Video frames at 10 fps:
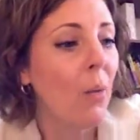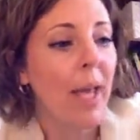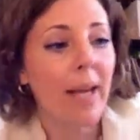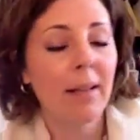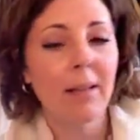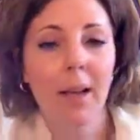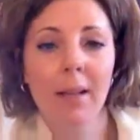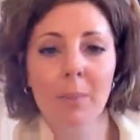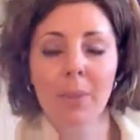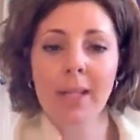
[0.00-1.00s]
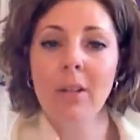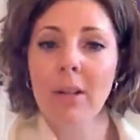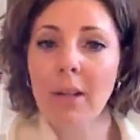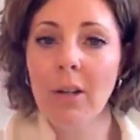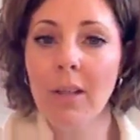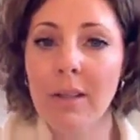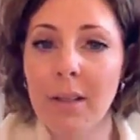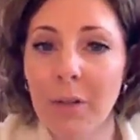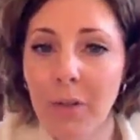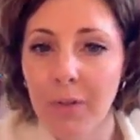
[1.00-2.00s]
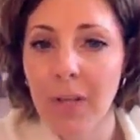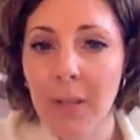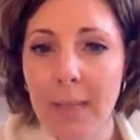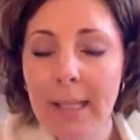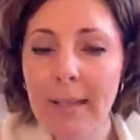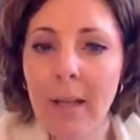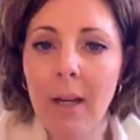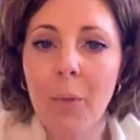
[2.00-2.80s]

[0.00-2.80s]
We had a place there called the Center for Families,